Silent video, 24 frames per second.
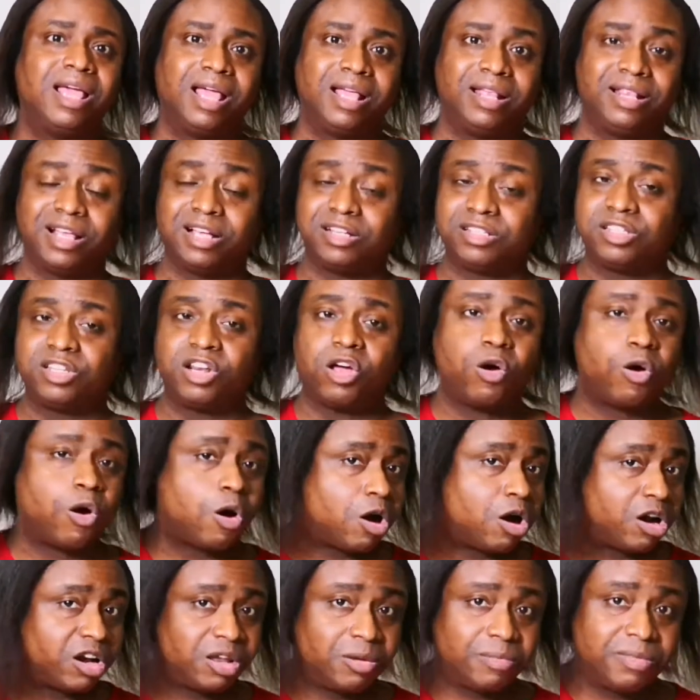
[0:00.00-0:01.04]
there's no
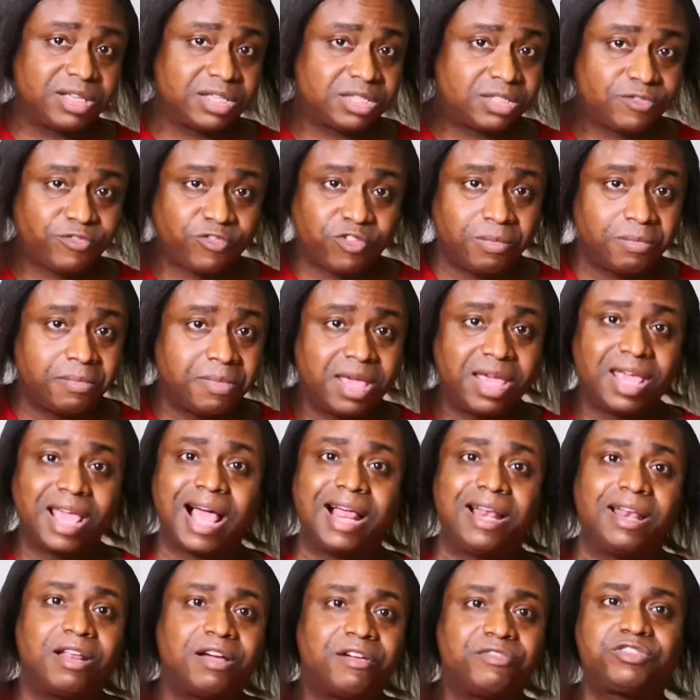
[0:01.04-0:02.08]
arguments from me.
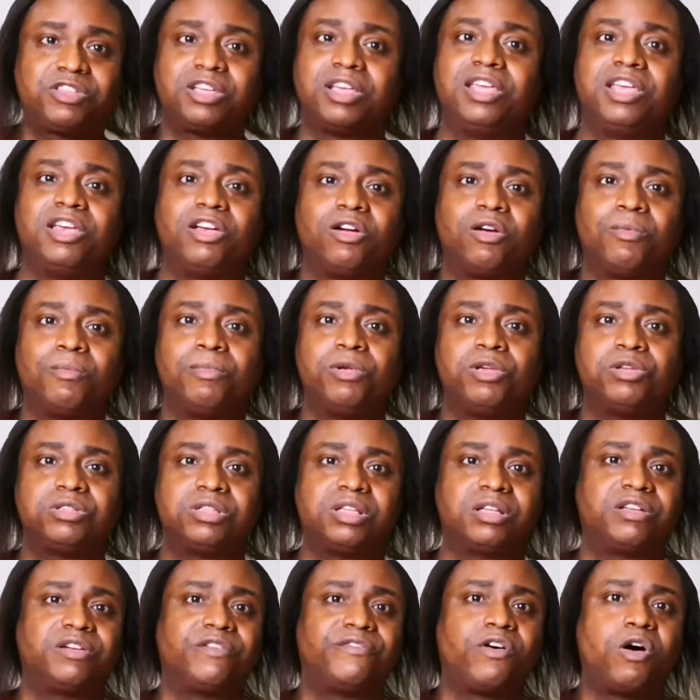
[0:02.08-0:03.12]
I love to hear
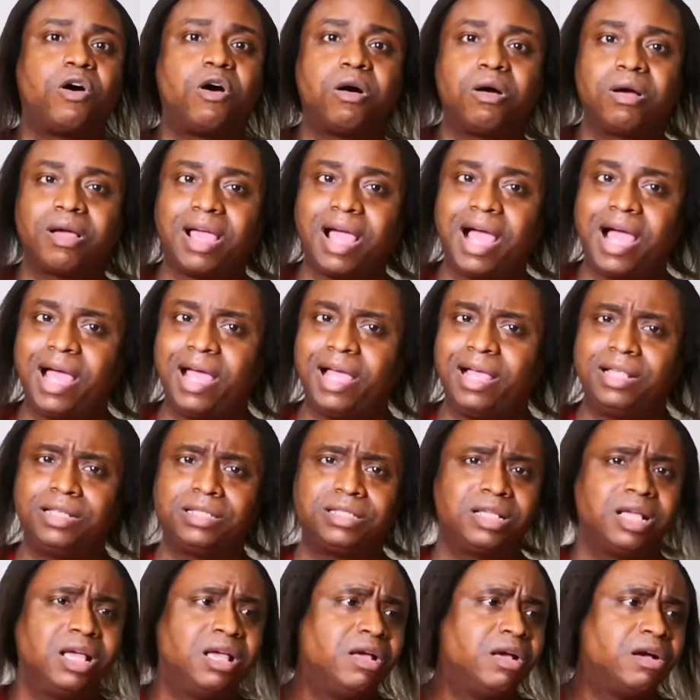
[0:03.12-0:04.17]
music of all
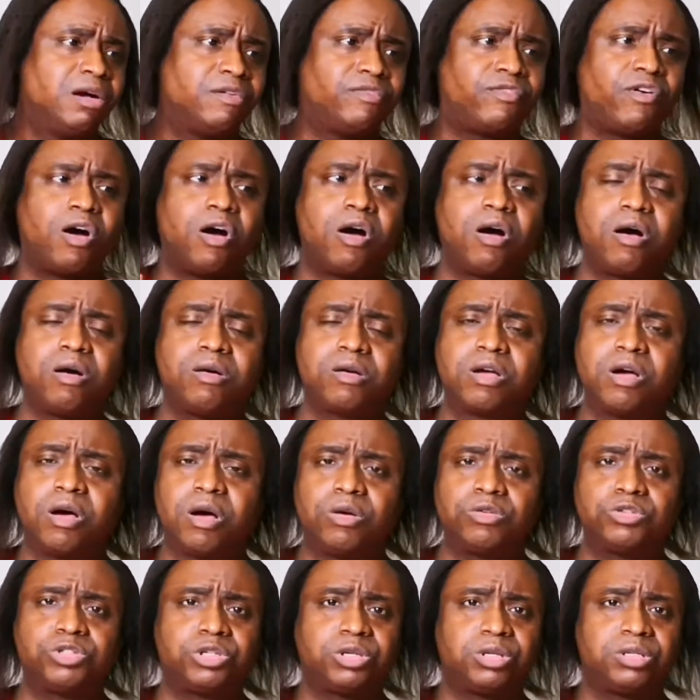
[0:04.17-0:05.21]
kinds, of all
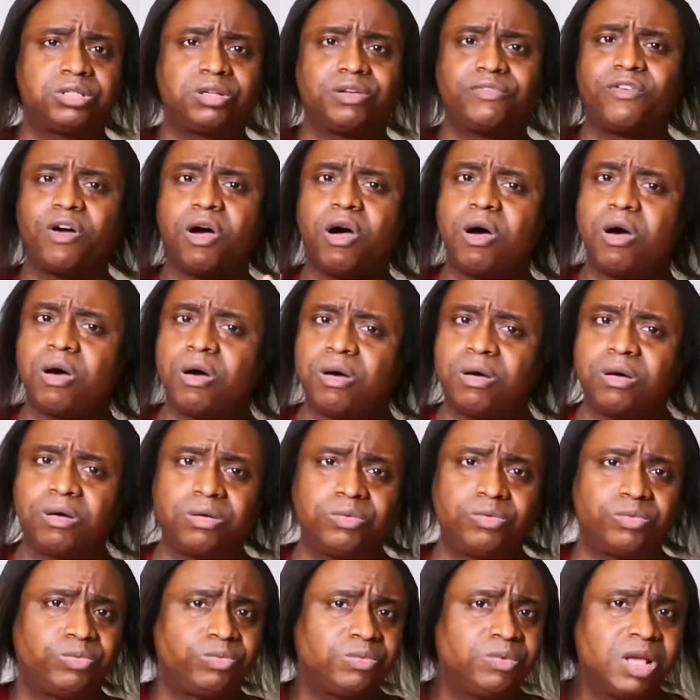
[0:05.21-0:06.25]
cultures, of
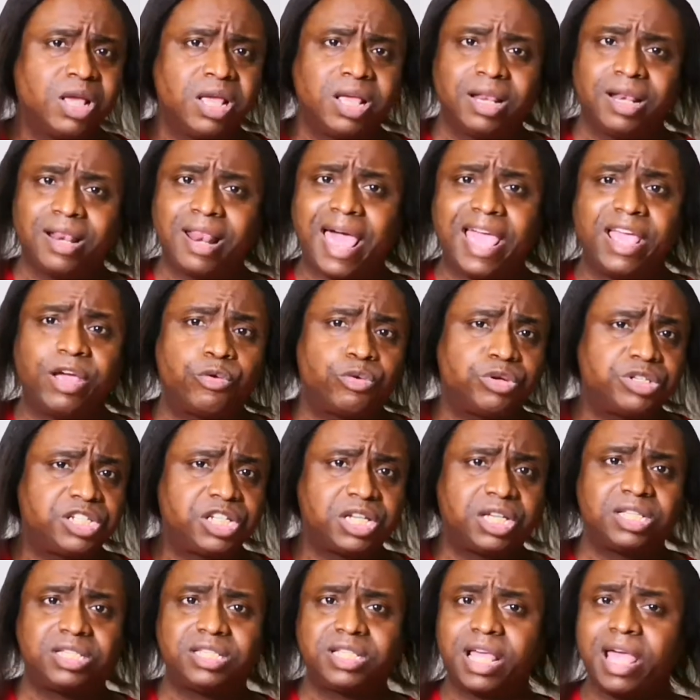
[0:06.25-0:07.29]
all
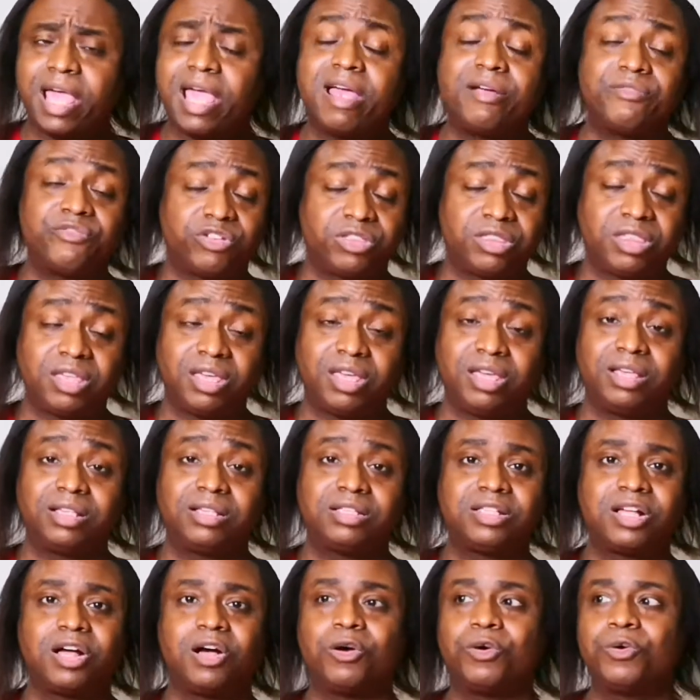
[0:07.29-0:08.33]
languages, everything.
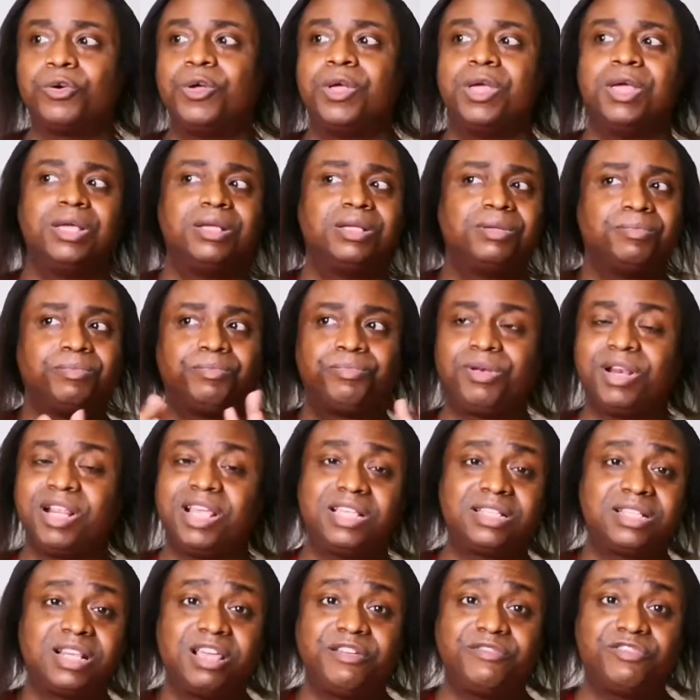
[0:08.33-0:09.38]
So
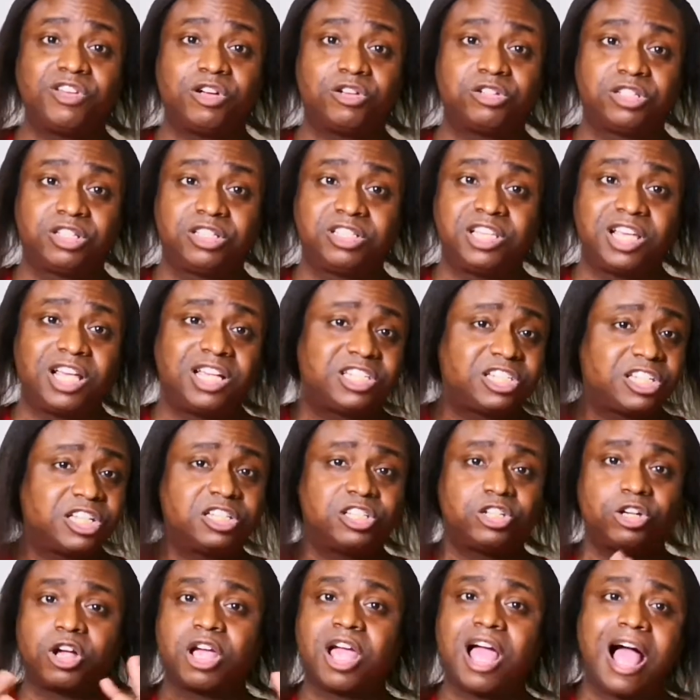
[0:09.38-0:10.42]
please leave your
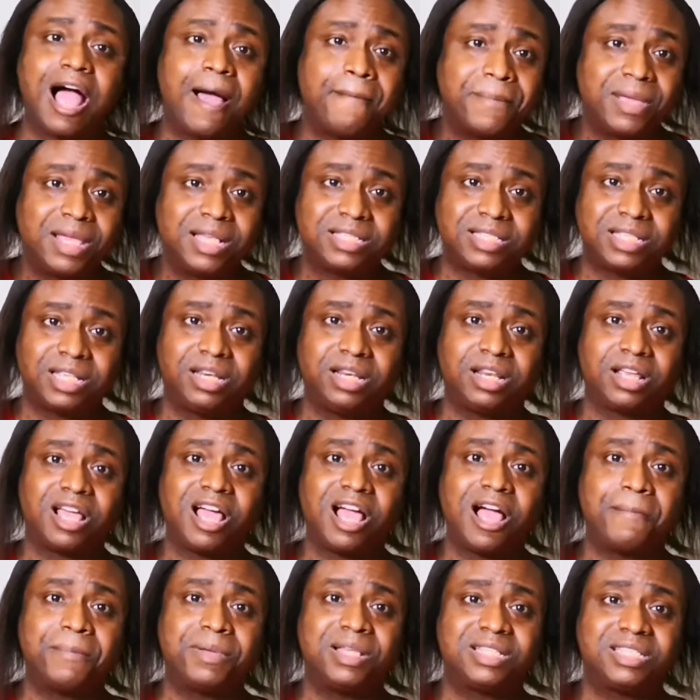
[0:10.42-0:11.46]
suggestions, your comments in the
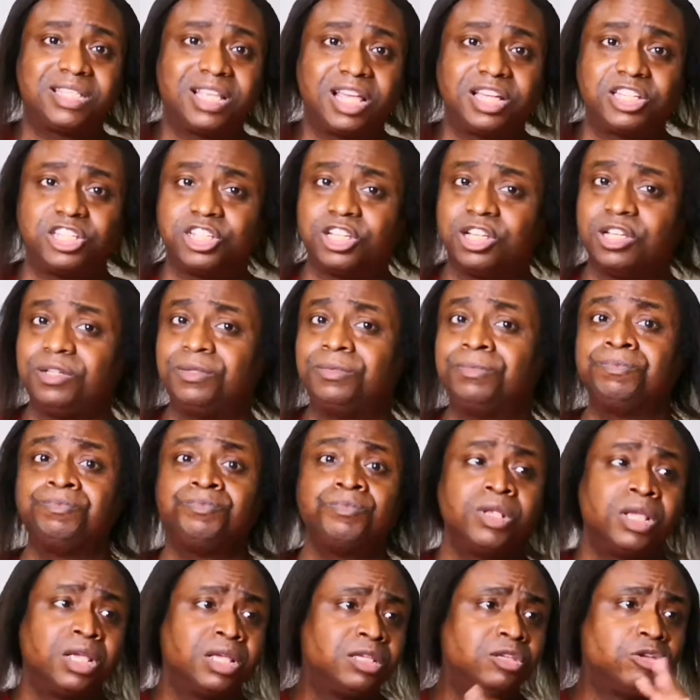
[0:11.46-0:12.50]
comment section.
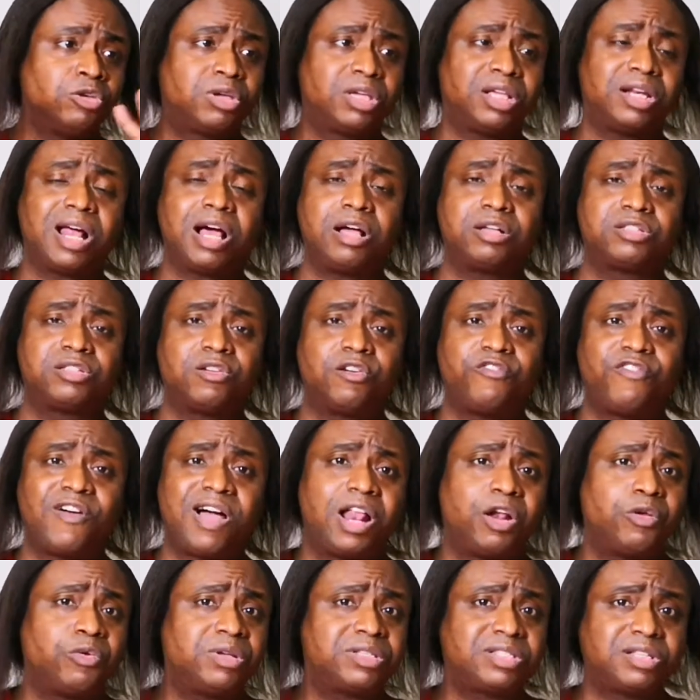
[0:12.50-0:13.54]
You can also
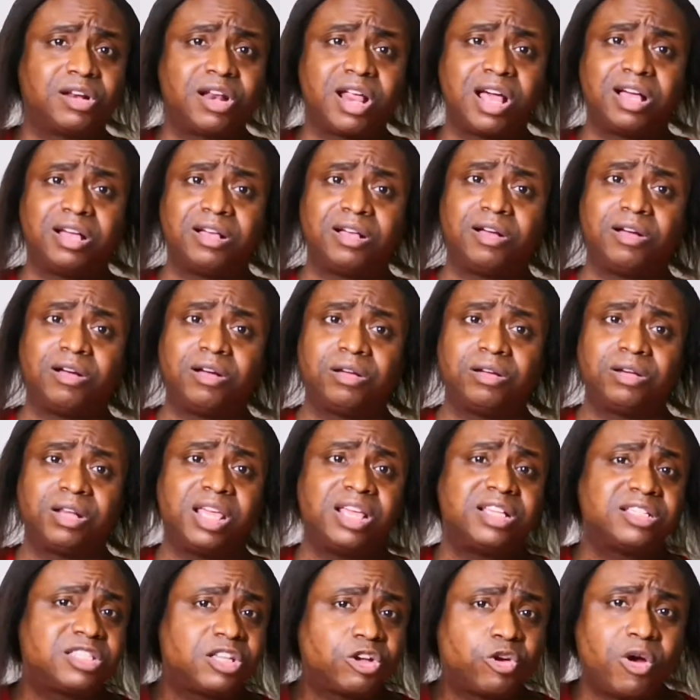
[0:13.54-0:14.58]
follow us on our
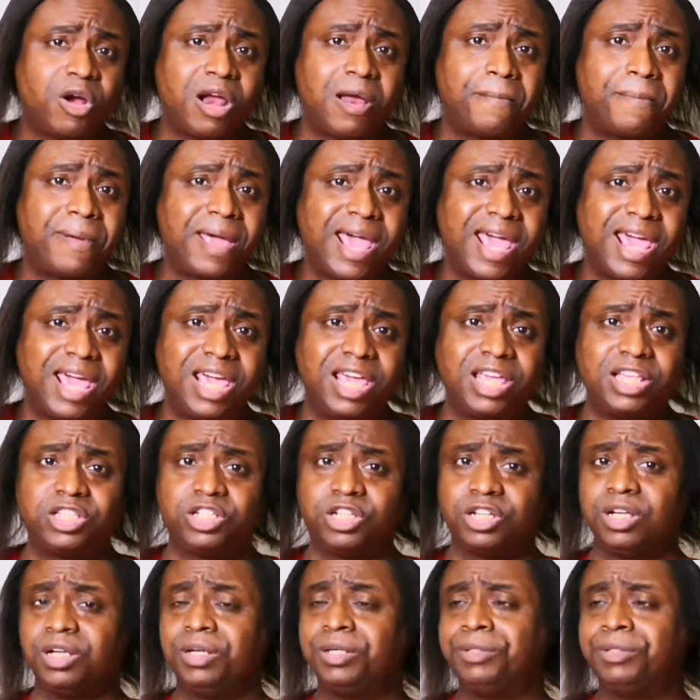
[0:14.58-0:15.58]
Instagram page